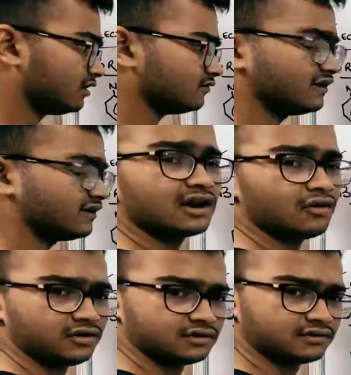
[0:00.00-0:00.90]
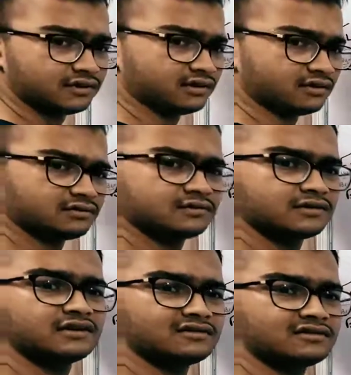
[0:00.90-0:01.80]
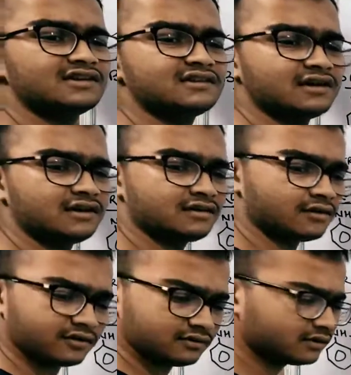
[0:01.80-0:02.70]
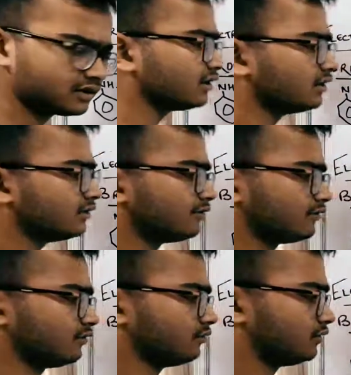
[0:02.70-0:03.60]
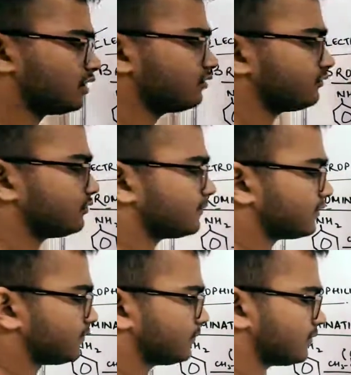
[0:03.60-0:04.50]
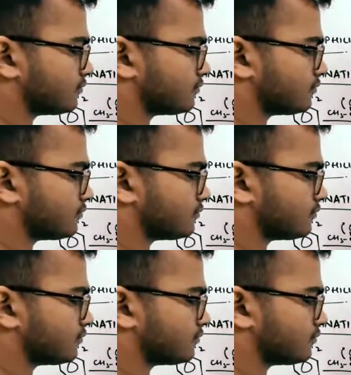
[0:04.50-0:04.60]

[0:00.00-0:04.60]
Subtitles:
very crowded over here. That is called the steric crowding. Okay. So, now if you perform the